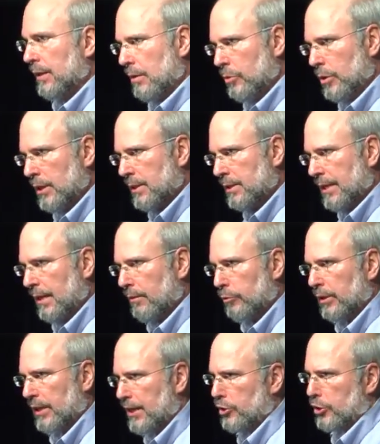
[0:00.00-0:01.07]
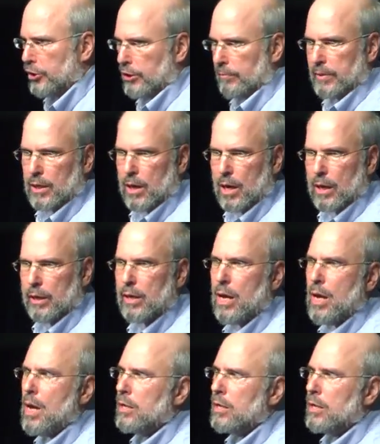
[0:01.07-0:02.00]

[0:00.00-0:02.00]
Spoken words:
They were in a state of relationship to God.